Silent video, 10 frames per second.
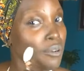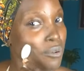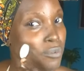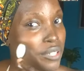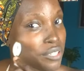
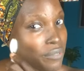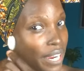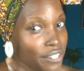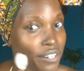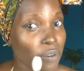What
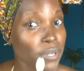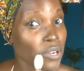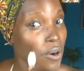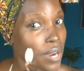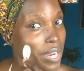direction are we
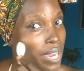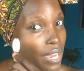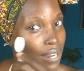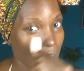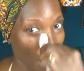going in?